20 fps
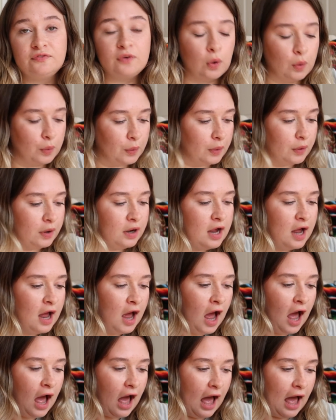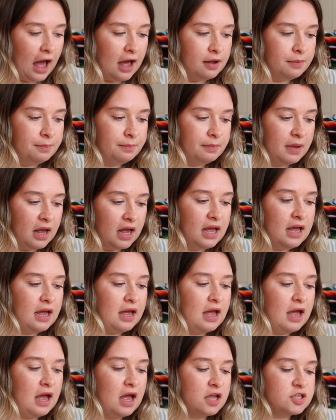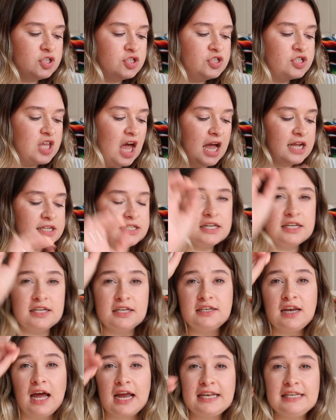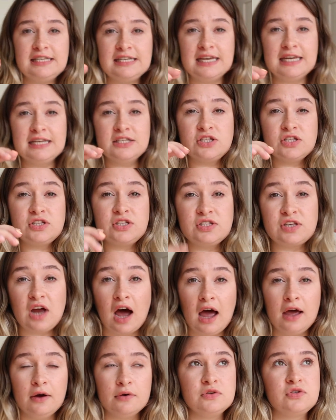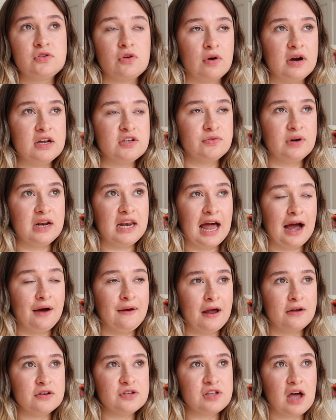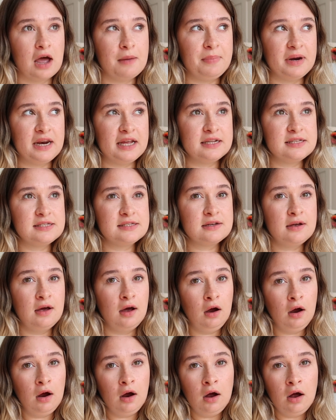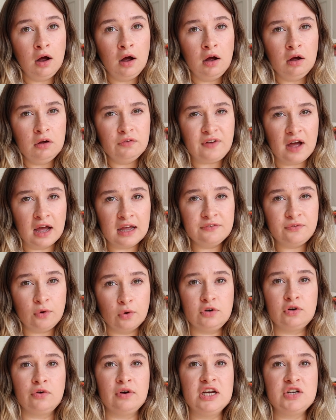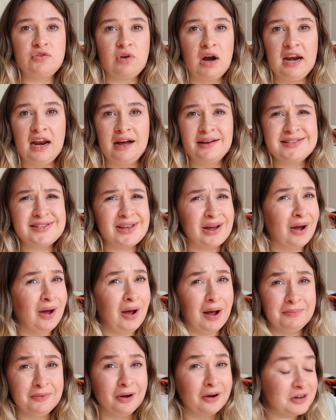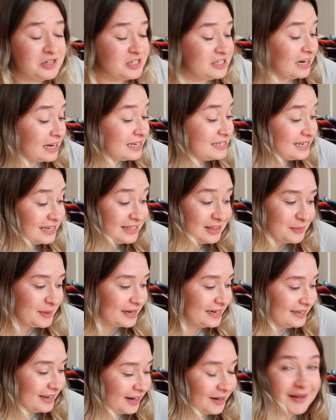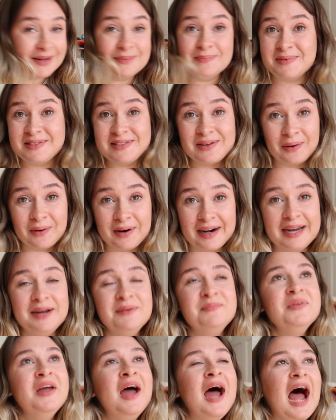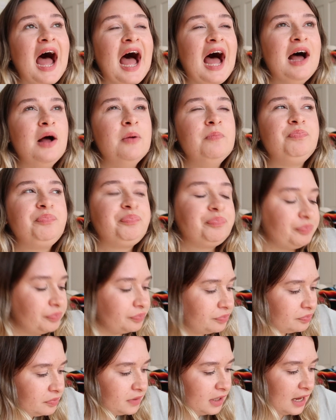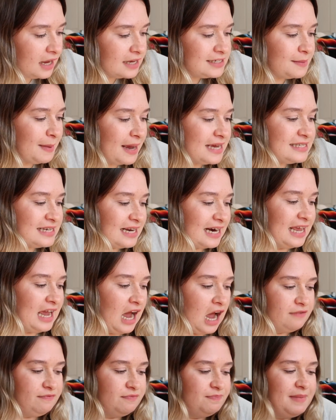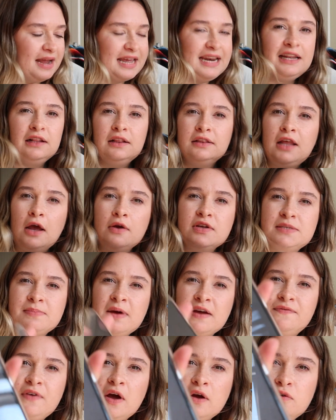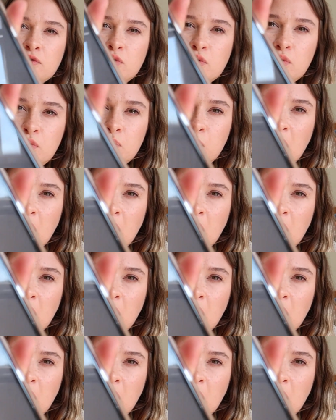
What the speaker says: for certain 90s styles. Sorry, it's really loud outside, but it's 34 degrees right now, so I'm not shutting the window, I'm sorry. So basically, I've made little notes on my phone called